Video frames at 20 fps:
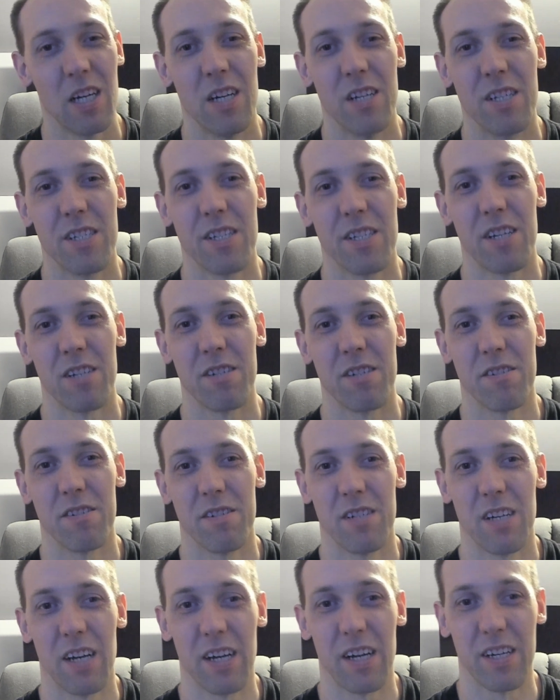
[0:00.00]
So
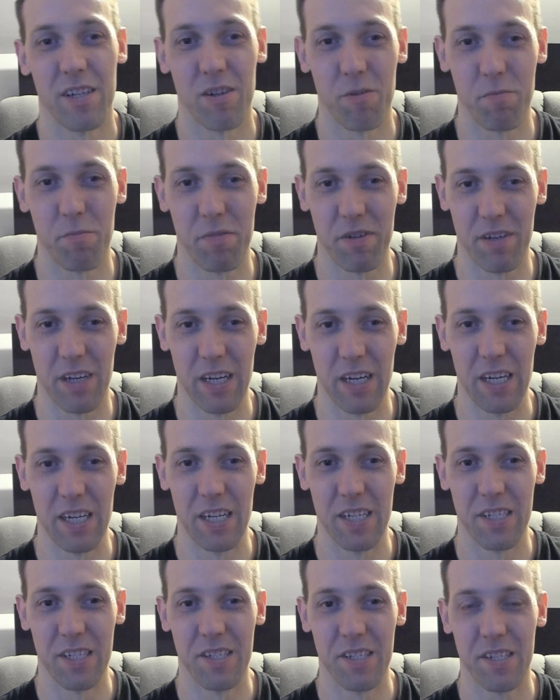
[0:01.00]
I hope you
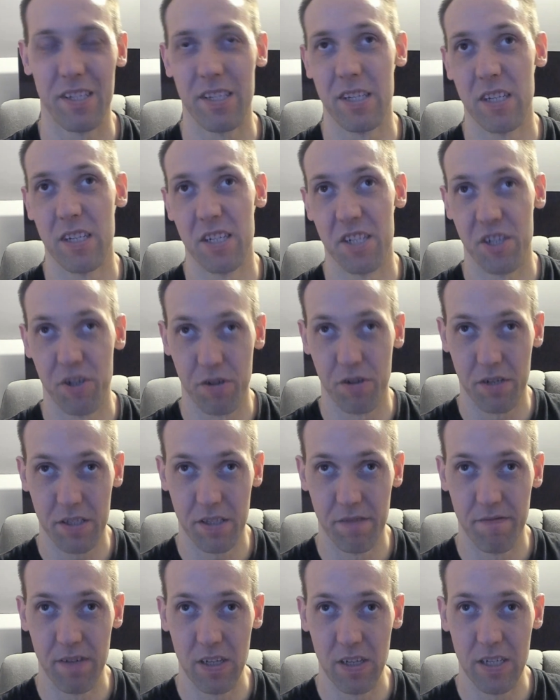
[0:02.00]
guys enjoyed the
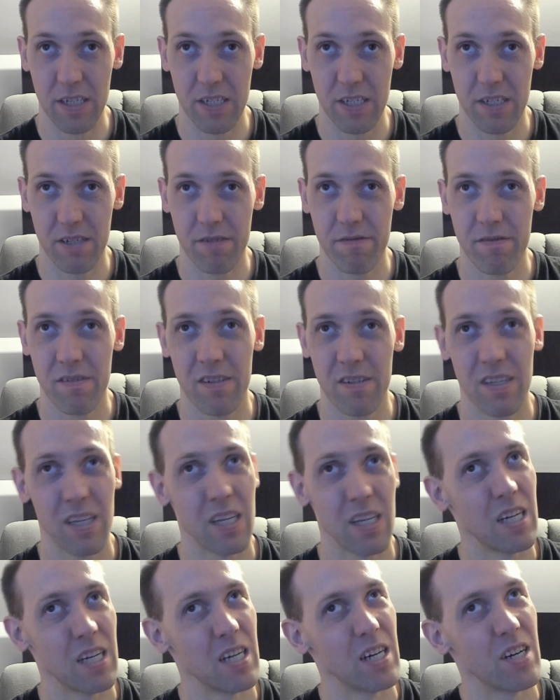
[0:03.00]
video.
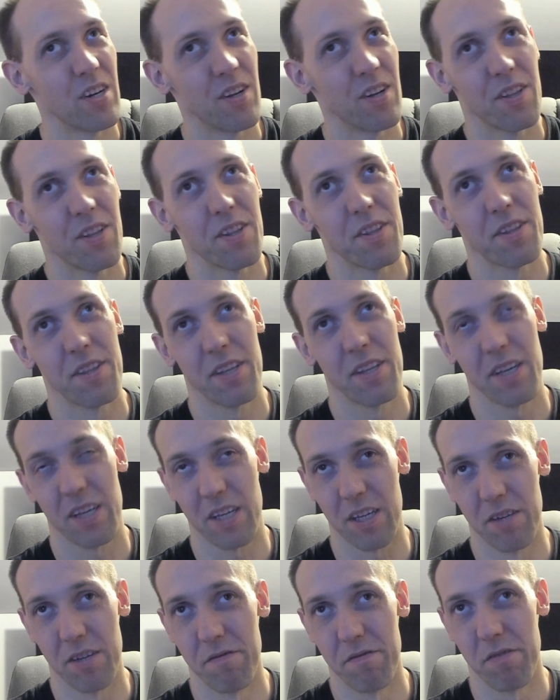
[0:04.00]
Thank
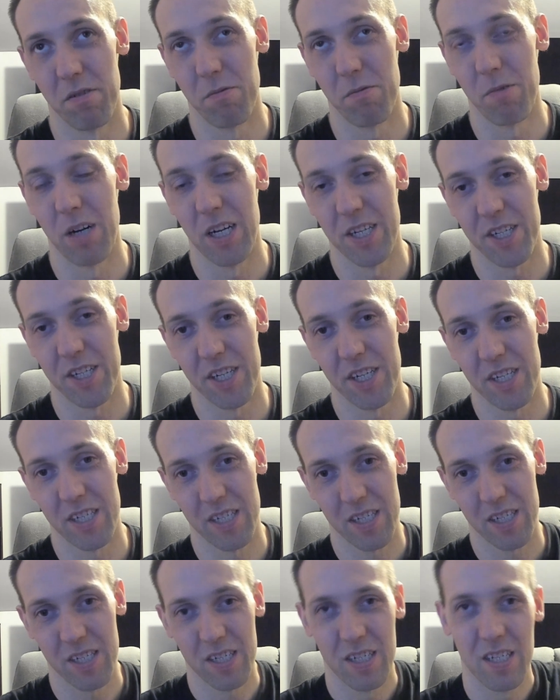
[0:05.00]
you for watching.
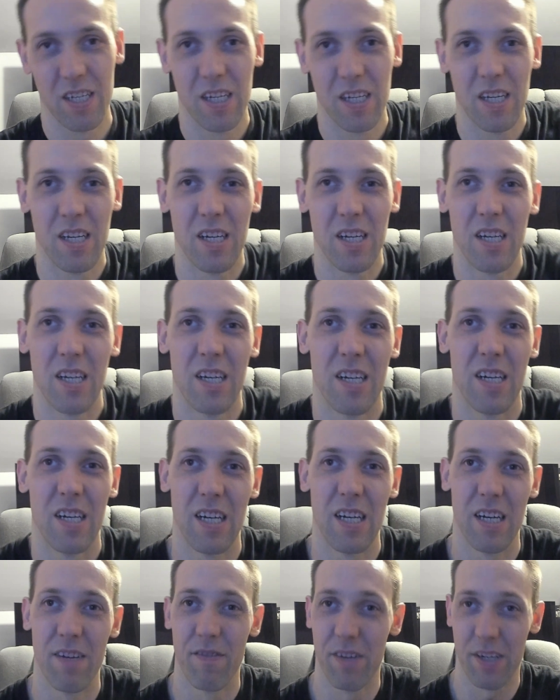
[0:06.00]

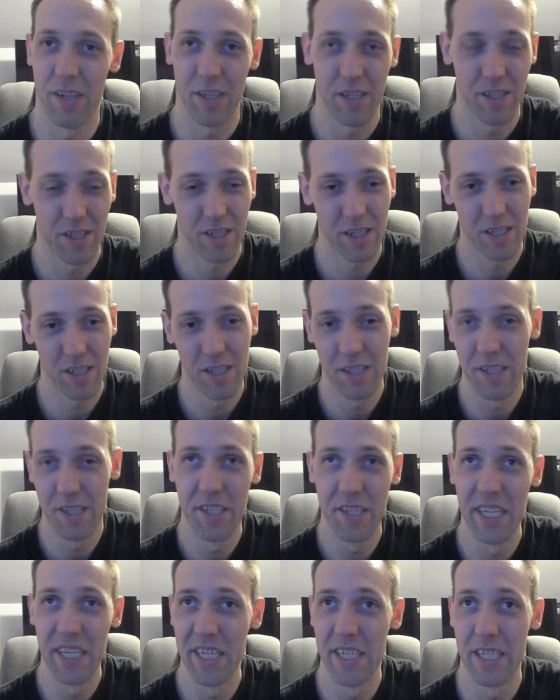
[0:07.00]
Have a good
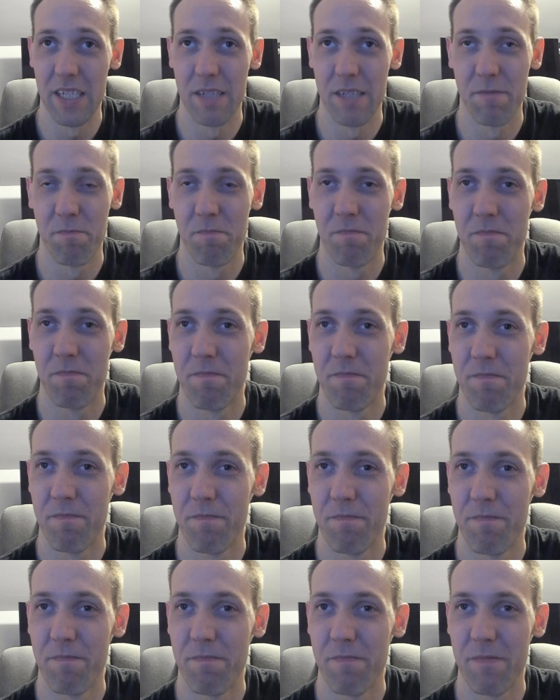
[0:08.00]
day.
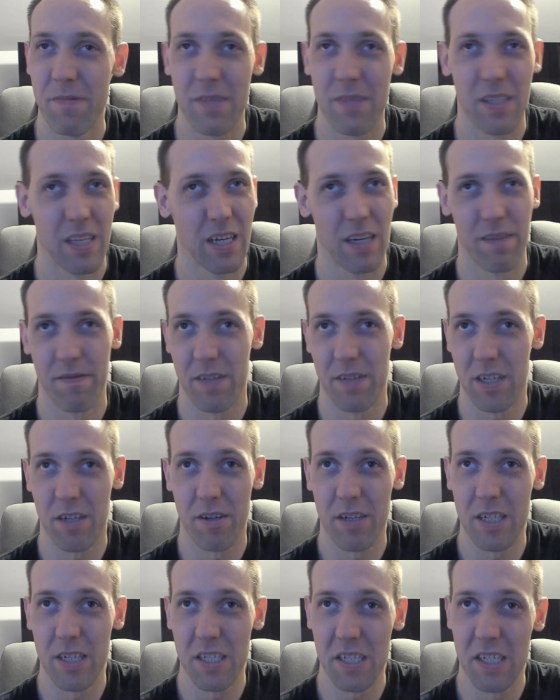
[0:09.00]
Have a
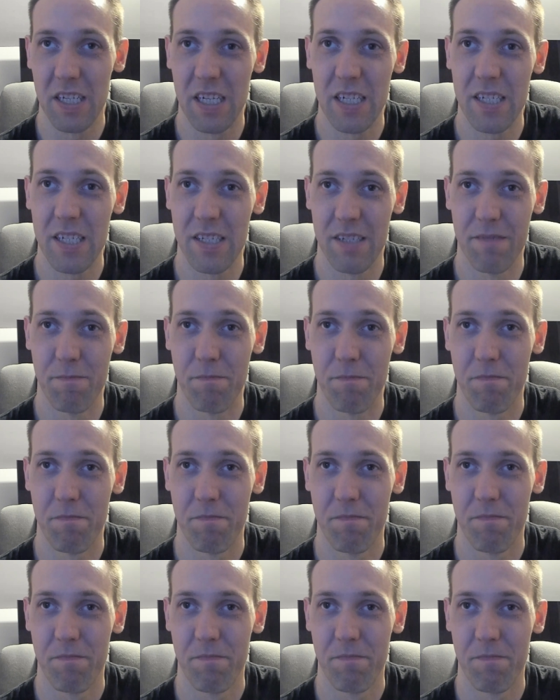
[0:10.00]
great night.
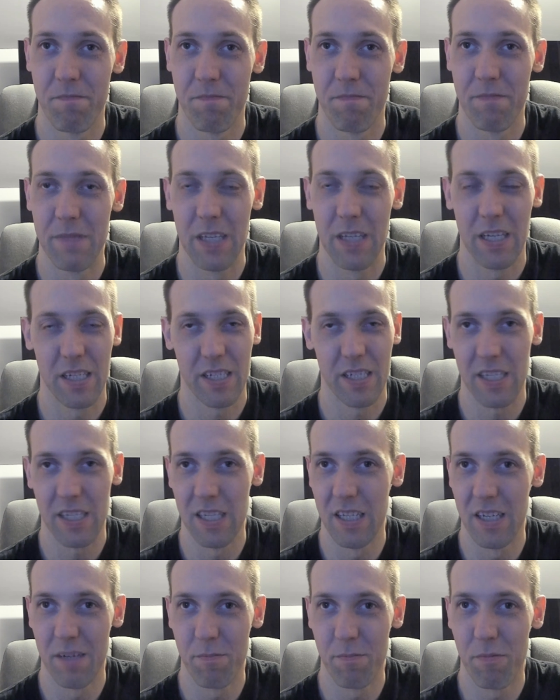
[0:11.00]

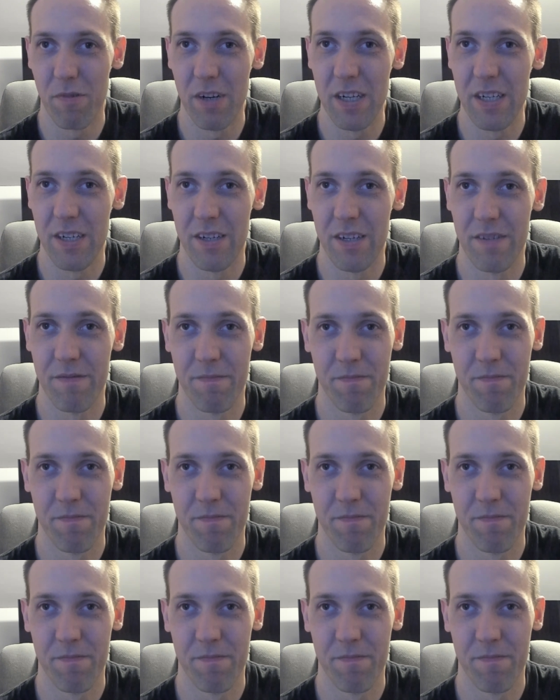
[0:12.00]
Sleep well.